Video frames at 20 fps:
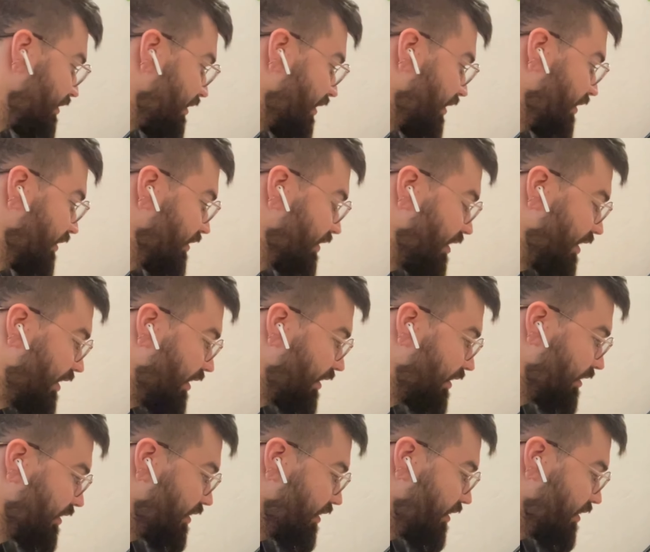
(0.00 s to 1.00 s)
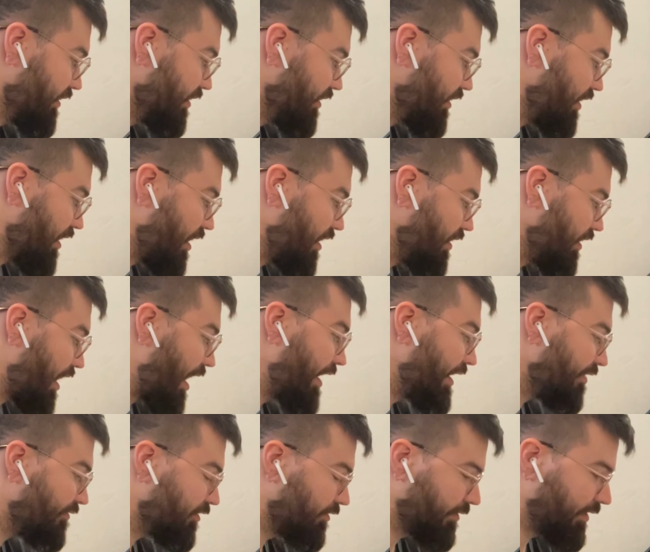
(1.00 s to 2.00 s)
thing is like, I
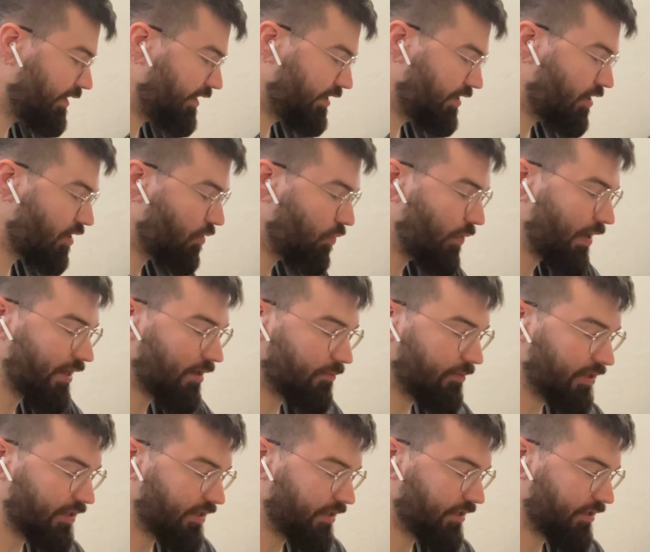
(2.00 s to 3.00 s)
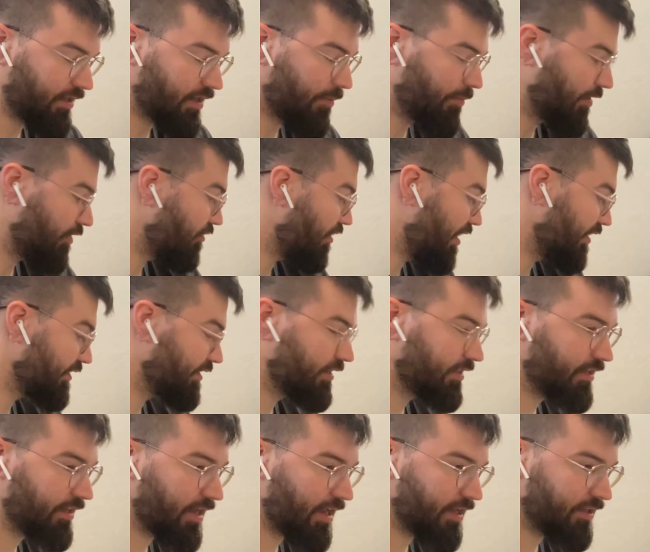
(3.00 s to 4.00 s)
never really know when I'm gonna come across it
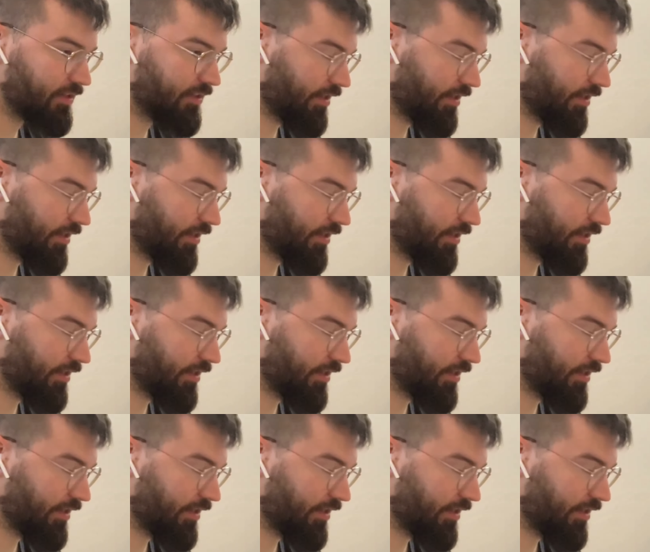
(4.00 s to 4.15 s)
again.